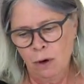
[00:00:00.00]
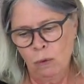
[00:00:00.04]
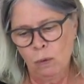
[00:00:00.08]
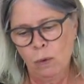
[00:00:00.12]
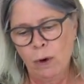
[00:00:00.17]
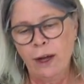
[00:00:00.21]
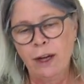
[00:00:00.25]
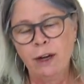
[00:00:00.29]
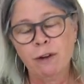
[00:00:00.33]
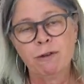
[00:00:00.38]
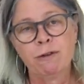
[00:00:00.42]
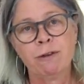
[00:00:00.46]

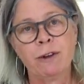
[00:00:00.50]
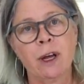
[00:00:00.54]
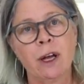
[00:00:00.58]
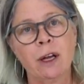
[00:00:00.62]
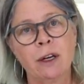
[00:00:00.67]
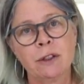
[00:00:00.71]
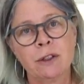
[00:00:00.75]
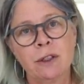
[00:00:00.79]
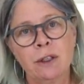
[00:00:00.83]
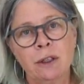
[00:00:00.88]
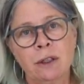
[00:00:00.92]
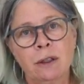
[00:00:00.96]
white
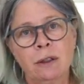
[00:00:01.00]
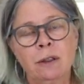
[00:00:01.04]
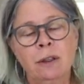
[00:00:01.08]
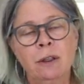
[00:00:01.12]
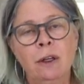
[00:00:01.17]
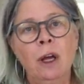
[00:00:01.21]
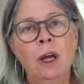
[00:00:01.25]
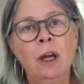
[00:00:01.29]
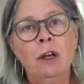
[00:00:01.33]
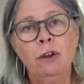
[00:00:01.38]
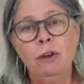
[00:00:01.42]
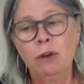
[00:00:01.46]
felt.
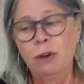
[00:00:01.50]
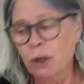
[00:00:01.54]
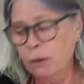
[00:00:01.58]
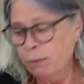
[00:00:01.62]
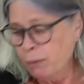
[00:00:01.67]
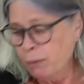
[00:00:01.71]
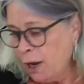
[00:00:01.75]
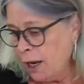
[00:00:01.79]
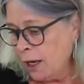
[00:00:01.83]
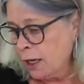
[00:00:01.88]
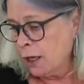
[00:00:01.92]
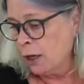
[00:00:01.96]
You could
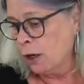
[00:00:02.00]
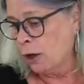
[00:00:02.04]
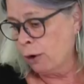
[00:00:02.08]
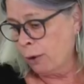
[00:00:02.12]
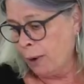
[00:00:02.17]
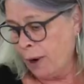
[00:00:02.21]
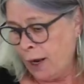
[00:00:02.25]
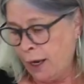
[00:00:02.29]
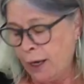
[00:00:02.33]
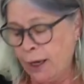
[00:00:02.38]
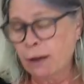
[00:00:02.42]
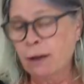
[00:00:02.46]
make it
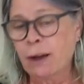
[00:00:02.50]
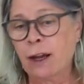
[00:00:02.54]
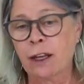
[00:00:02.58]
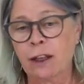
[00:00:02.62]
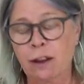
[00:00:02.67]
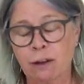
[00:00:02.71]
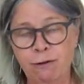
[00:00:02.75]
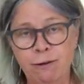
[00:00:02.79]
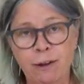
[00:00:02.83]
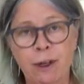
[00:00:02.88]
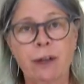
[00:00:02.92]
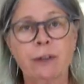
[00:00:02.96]
gray, like
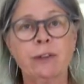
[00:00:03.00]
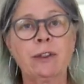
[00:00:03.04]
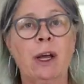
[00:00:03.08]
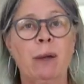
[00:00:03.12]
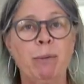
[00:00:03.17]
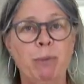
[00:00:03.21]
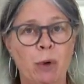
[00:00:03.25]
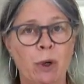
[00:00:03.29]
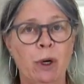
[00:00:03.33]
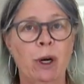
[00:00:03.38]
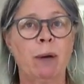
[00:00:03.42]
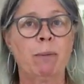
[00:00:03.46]
the felt I
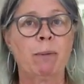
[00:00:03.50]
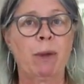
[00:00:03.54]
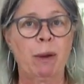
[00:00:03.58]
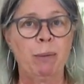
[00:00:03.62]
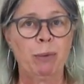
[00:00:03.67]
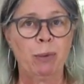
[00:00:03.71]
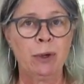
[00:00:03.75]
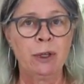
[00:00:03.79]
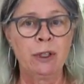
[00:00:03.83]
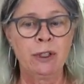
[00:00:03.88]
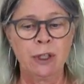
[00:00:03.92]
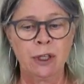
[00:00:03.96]
put on my
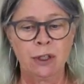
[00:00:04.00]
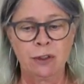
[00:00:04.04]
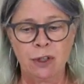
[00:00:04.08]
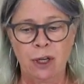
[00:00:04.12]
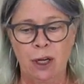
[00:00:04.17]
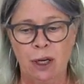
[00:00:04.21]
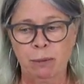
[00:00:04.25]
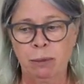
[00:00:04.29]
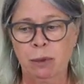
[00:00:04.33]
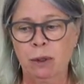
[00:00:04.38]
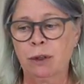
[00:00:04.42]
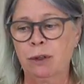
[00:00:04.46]
printing
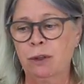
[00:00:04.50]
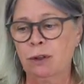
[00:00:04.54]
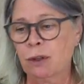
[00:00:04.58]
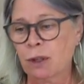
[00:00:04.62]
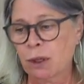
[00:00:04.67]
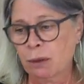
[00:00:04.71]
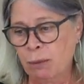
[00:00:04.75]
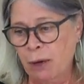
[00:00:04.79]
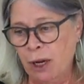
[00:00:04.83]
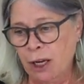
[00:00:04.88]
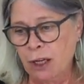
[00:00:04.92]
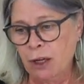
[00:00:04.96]
table, or you
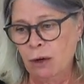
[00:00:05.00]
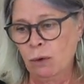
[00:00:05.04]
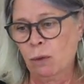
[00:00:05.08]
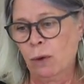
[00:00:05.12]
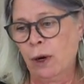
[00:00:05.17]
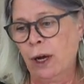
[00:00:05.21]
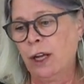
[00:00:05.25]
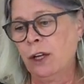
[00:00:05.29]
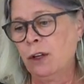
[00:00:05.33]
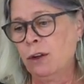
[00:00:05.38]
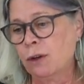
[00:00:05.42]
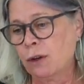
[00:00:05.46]
can make it
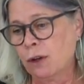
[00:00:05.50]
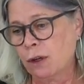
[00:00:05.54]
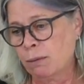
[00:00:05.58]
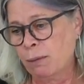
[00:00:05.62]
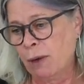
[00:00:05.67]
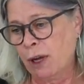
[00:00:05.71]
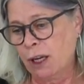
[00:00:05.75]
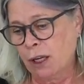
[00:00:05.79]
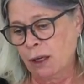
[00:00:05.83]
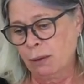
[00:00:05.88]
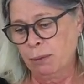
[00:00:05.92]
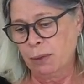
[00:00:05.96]
white, you could
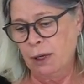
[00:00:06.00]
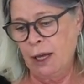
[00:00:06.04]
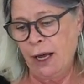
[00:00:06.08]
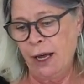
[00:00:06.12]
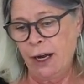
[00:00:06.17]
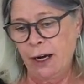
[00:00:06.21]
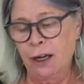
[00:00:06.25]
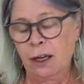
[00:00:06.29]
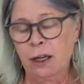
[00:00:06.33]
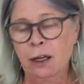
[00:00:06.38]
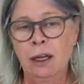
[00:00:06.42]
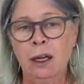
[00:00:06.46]
make it
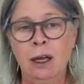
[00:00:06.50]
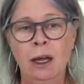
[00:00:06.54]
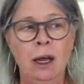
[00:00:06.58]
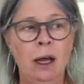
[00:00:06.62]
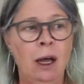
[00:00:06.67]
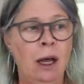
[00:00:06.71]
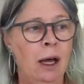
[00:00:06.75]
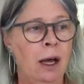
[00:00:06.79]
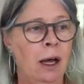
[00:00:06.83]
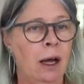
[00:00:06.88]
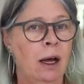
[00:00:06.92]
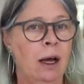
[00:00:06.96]
black.
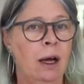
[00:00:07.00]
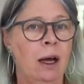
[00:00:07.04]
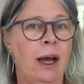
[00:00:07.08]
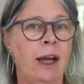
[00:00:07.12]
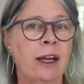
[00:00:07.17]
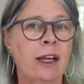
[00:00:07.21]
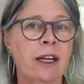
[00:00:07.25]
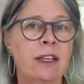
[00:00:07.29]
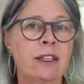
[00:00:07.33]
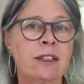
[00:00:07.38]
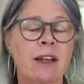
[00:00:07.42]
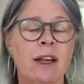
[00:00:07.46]
Uh, I
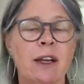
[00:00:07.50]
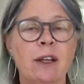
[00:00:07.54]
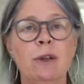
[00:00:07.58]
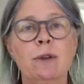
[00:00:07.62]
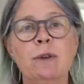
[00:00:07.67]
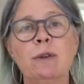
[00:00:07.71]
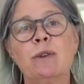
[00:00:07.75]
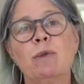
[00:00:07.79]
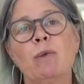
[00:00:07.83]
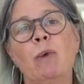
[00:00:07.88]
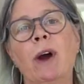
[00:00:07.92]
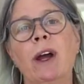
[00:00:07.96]
guess I
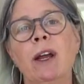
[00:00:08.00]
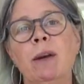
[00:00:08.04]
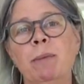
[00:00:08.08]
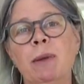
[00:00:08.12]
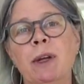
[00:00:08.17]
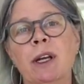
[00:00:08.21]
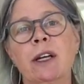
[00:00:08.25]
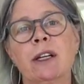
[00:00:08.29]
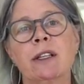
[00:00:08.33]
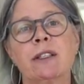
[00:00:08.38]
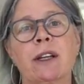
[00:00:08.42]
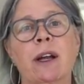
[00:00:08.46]
used white
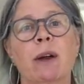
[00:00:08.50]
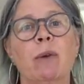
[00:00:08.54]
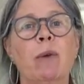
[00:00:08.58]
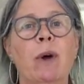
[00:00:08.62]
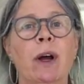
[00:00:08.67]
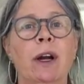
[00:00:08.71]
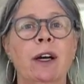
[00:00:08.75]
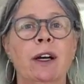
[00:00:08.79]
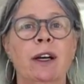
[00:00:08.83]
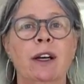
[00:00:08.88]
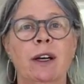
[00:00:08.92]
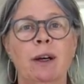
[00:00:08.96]
because I
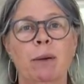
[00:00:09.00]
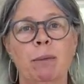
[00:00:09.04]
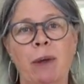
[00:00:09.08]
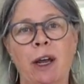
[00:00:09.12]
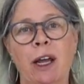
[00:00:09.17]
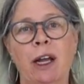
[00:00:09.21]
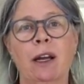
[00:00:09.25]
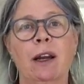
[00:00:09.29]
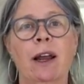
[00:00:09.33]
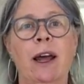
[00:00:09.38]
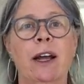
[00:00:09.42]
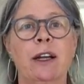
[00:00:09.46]
wanted it in my
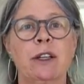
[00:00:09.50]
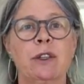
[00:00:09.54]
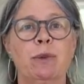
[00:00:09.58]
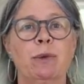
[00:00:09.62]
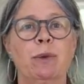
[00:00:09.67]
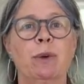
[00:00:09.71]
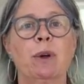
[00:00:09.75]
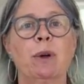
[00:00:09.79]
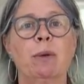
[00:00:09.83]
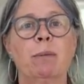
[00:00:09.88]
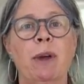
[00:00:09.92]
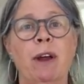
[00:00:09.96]

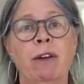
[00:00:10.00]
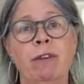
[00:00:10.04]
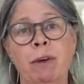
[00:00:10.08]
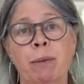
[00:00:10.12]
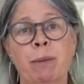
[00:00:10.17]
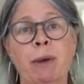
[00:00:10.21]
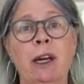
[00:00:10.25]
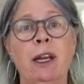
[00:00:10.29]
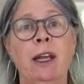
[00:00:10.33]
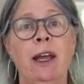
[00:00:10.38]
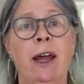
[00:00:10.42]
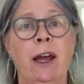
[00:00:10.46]
classroom.
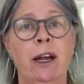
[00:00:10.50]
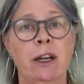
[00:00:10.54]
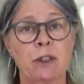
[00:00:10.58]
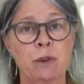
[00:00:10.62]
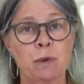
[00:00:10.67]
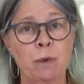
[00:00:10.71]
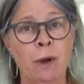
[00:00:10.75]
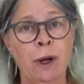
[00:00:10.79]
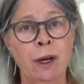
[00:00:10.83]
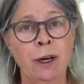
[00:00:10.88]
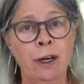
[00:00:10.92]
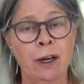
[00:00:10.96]
Everybody has
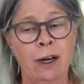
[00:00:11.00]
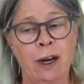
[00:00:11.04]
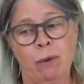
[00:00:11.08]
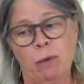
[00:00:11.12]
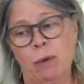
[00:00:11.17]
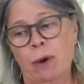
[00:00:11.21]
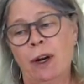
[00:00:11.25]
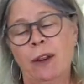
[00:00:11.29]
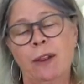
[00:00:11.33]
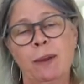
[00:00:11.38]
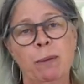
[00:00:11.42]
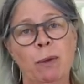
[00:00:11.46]
one, and I
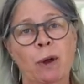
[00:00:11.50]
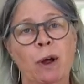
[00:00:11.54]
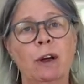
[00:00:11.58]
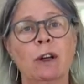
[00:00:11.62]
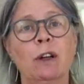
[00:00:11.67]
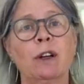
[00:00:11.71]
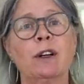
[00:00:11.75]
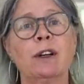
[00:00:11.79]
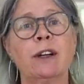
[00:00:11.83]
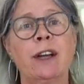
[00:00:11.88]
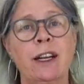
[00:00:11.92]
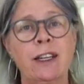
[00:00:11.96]
wanted them all to
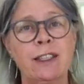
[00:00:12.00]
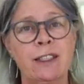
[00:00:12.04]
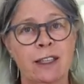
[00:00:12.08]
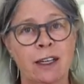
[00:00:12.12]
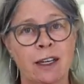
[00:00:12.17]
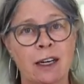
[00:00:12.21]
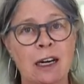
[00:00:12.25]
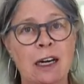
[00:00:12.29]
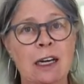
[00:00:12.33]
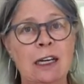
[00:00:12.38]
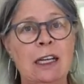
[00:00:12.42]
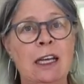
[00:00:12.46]
look nice
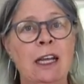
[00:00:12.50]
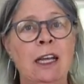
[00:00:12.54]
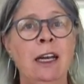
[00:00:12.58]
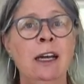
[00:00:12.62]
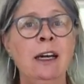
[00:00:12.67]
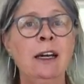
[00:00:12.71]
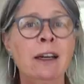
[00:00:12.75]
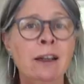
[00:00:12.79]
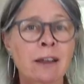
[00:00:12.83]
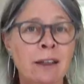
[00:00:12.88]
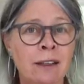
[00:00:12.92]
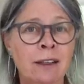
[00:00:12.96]
and
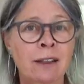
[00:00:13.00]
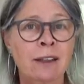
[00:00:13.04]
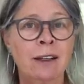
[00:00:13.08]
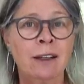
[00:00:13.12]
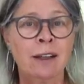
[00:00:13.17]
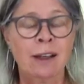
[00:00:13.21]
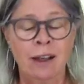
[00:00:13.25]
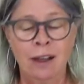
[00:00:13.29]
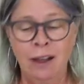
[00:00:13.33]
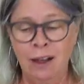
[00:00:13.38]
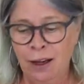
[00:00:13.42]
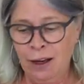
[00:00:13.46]
clean,
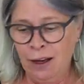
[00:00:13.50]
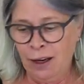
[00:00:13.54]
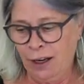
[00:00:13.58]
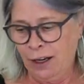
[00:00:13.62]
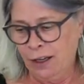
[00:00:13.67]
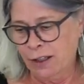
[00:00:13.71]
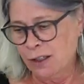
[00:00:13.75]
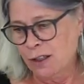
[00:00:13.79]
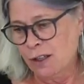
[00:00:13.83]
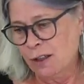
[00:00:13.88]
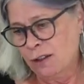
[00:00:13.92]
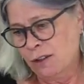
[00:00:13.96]

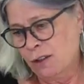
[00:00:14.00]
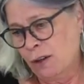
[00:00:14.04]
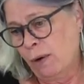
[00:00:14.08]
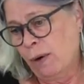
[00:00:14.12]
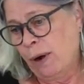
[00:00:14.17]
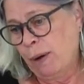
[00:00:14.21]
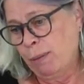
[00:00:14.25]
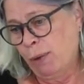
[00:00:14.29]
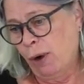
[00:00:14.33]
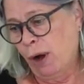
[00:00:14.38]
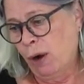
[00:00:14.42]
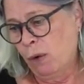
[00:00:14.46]
and so
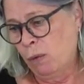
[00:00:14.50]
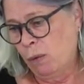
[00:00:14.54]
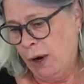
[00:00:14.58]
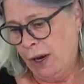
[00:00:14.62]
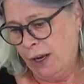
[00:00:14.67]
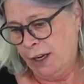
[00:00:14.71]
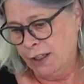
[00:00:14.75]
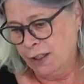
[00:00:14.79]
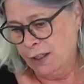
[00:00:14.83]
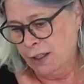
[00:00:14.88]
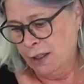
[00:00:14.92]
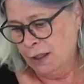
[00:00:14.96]
I bought
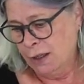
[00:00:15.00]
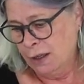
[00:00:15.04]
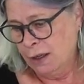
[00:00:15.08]
white.